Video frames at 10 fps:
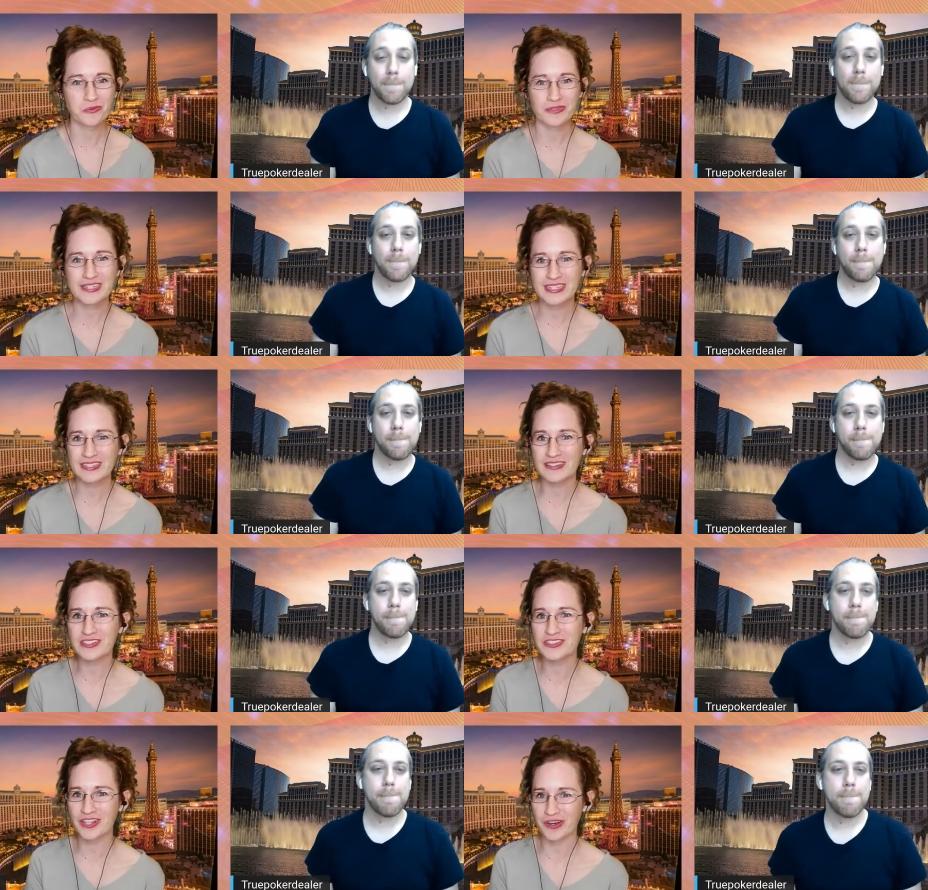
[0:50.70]
Speaker 1: reading
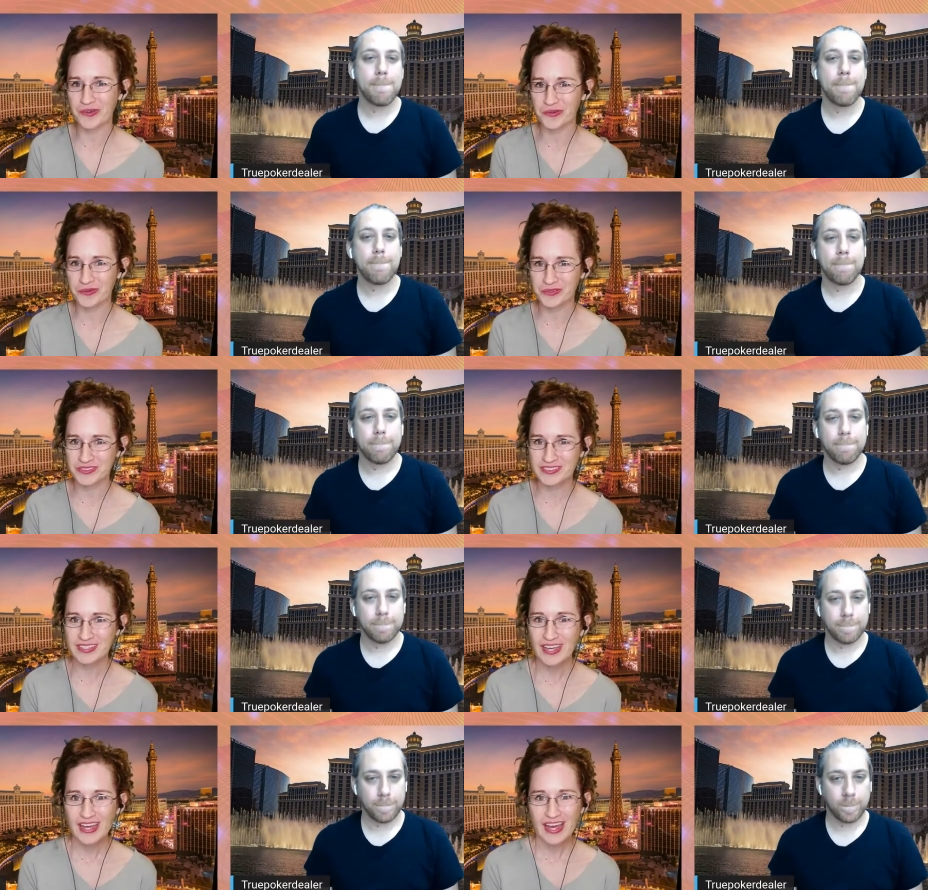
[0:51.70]
the lows.
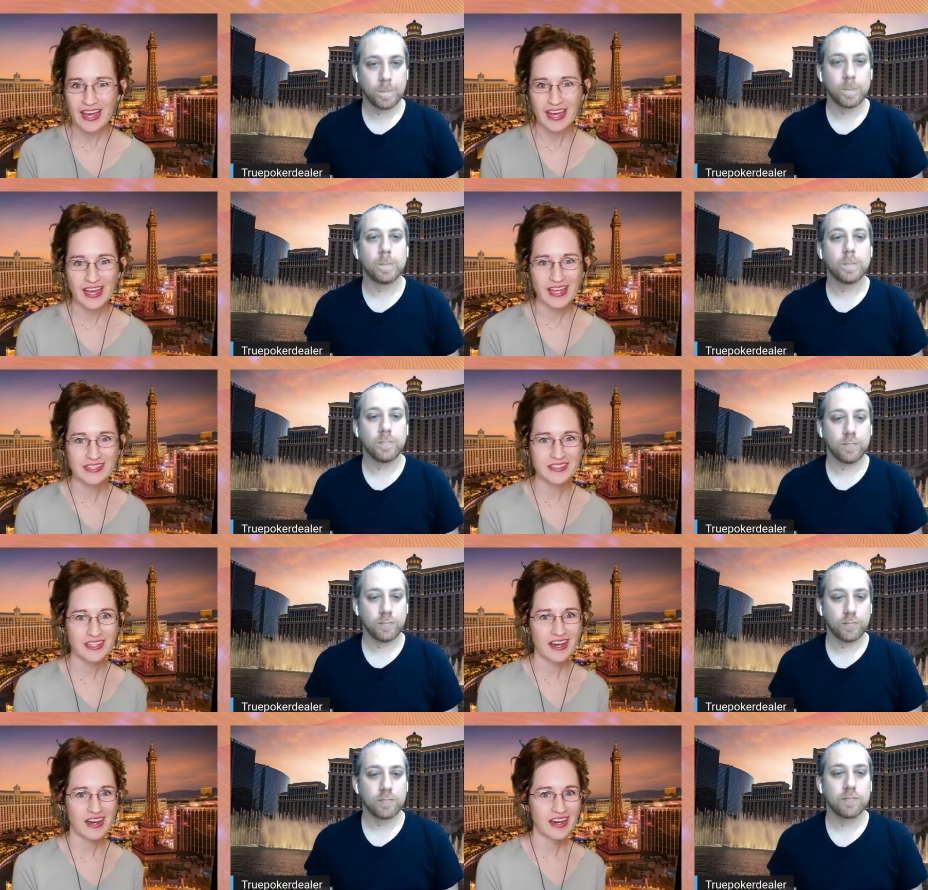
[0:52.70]
And
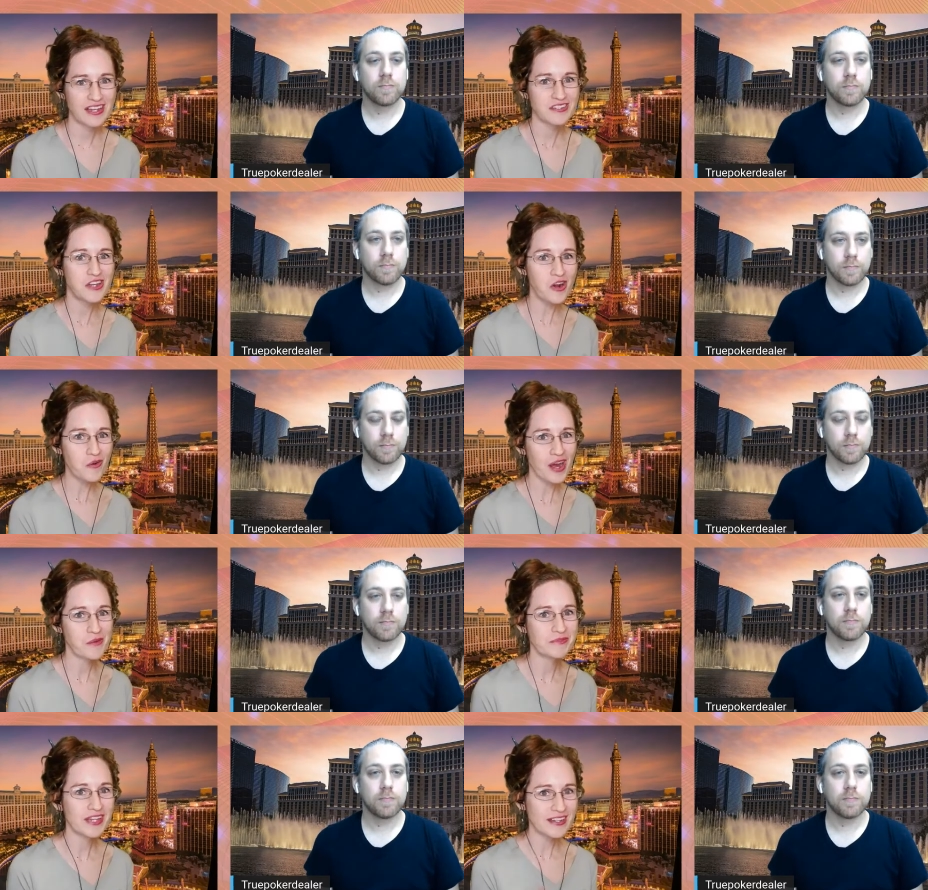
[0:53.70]
no,
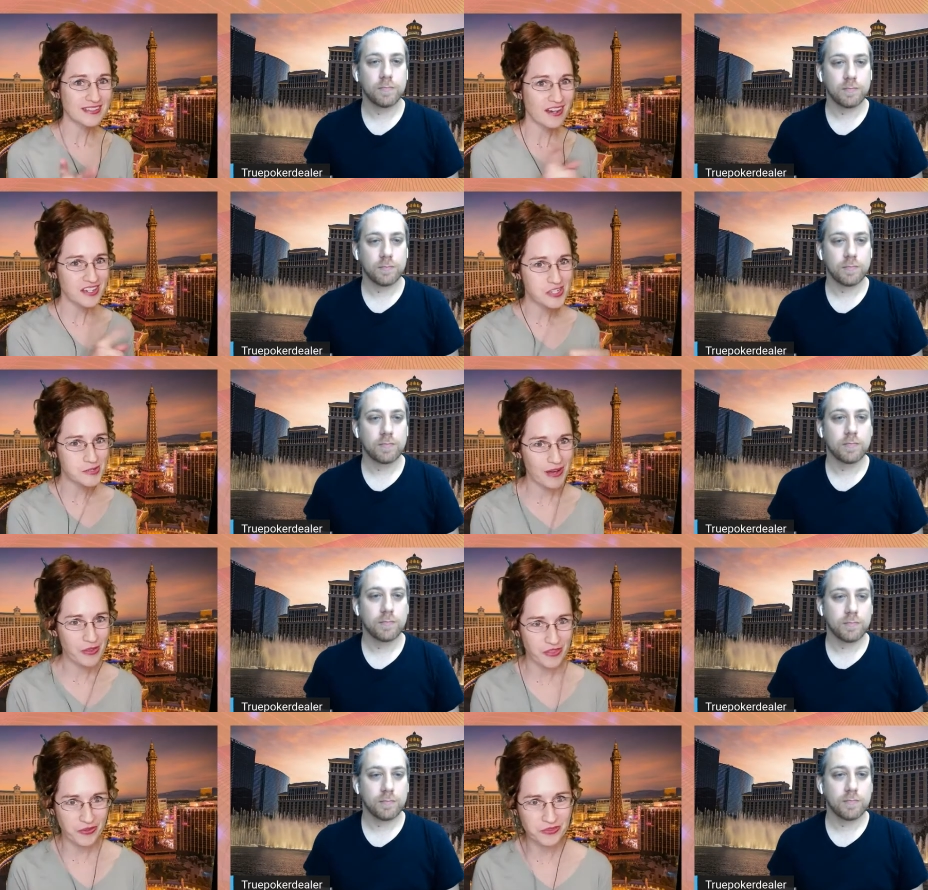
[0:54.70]
I'm not talking
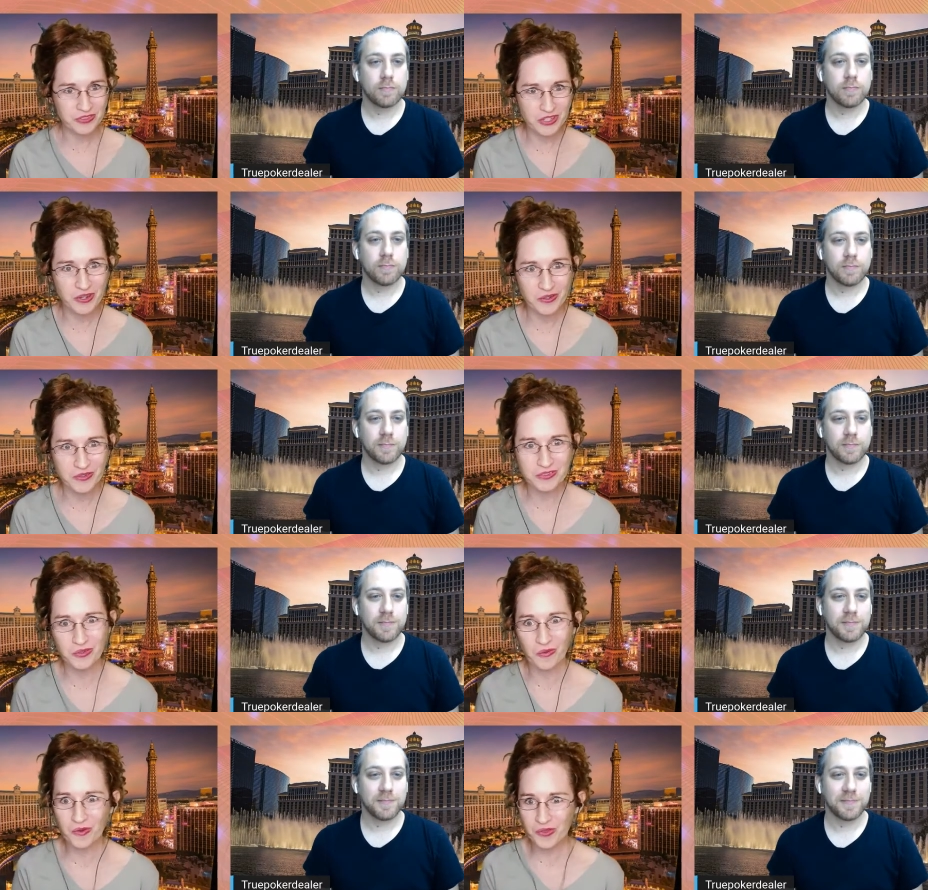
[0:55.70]
about those lows
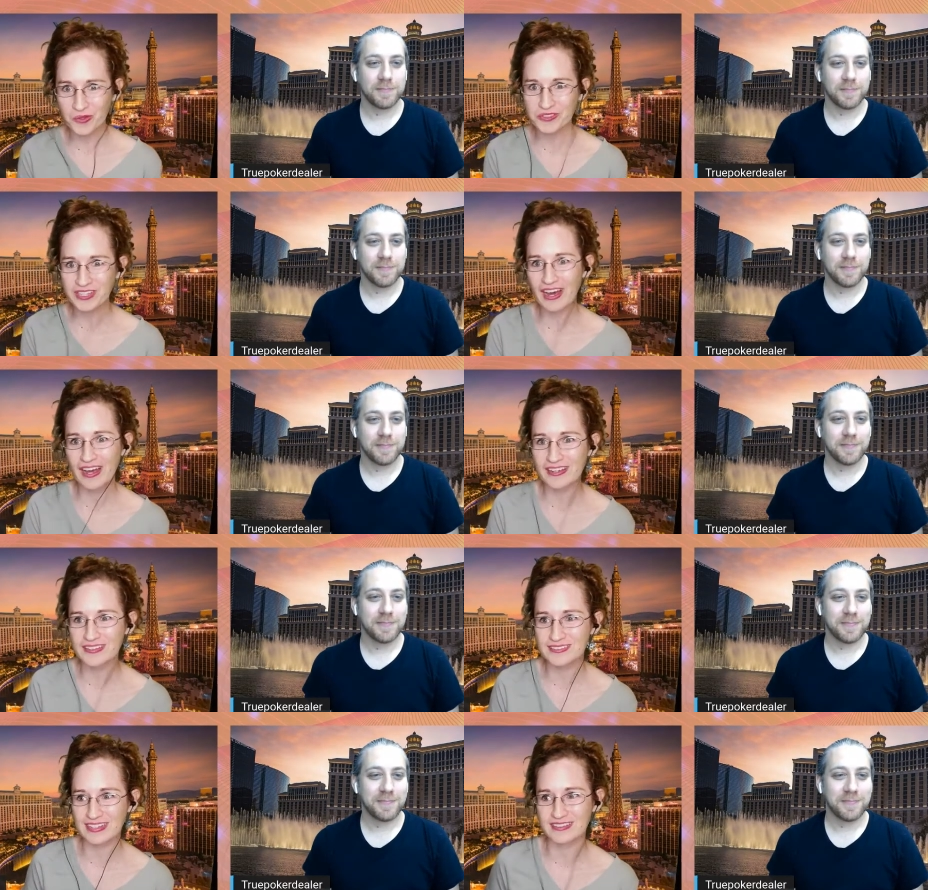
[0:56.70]
or those
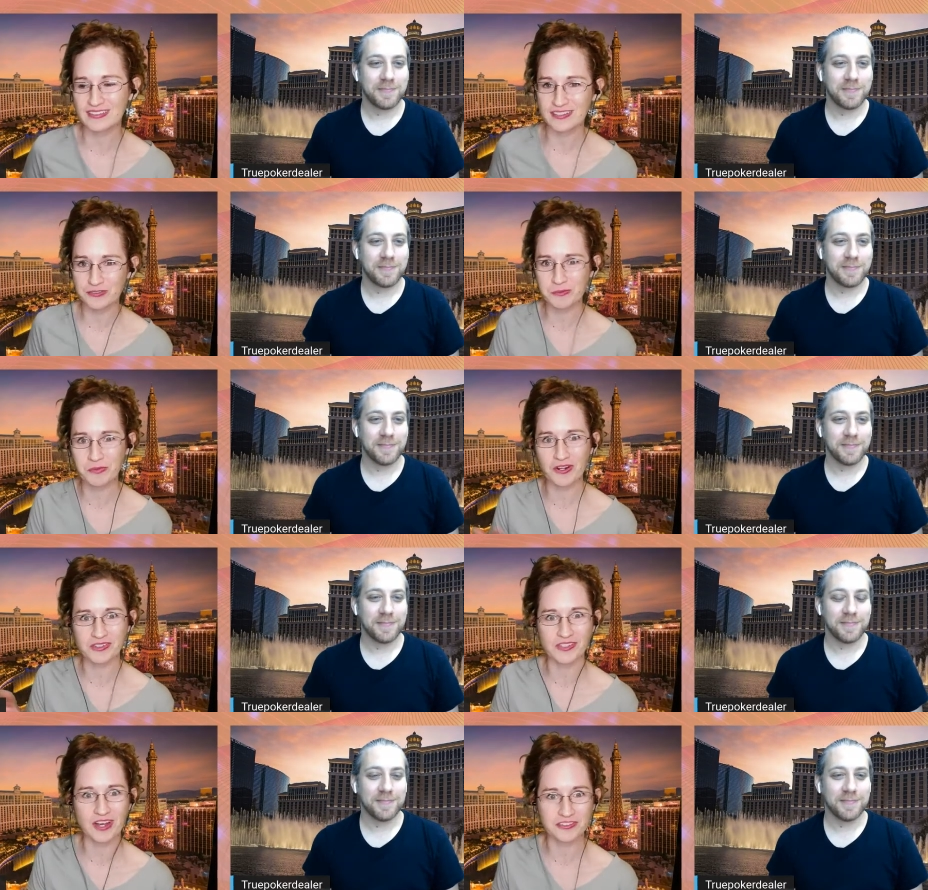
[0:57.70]
highs. That's a different part
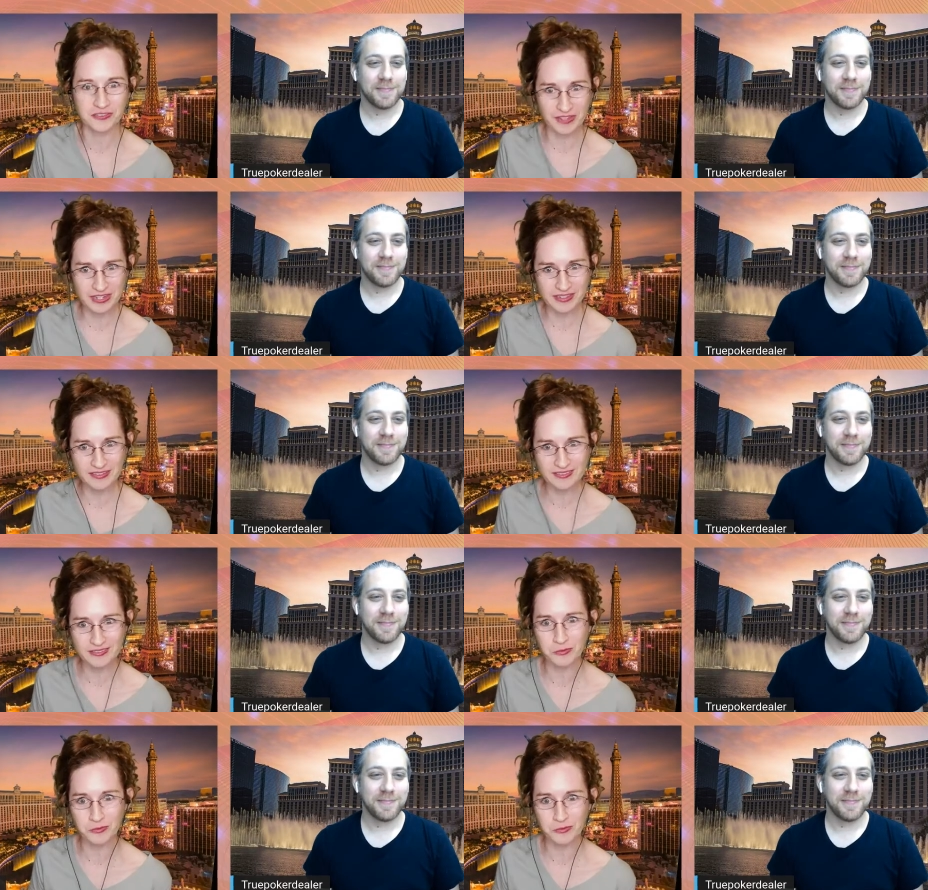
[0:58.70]
of Las Vegas.